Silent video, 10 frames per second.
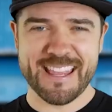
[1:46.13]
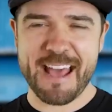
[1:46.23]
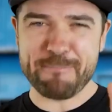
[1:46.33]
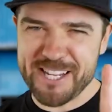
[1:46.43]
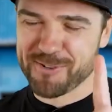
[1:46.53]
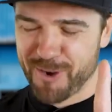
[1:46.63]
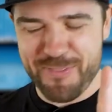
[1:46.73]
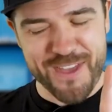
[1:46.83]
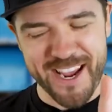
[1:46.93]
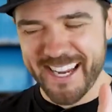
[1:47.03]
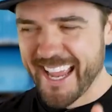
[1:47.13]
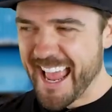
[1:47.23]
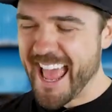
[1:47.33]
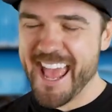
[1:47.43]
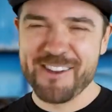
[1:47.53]
And that means one thing,
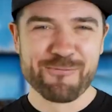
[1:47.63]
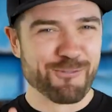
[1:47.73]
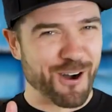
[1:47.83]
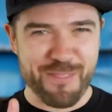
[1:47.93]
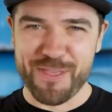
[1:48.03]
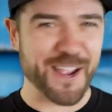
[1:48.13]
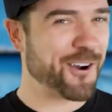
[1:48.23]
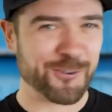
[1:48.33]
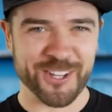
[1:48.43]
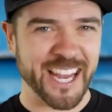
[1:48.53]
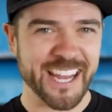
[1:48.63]
and one thing only.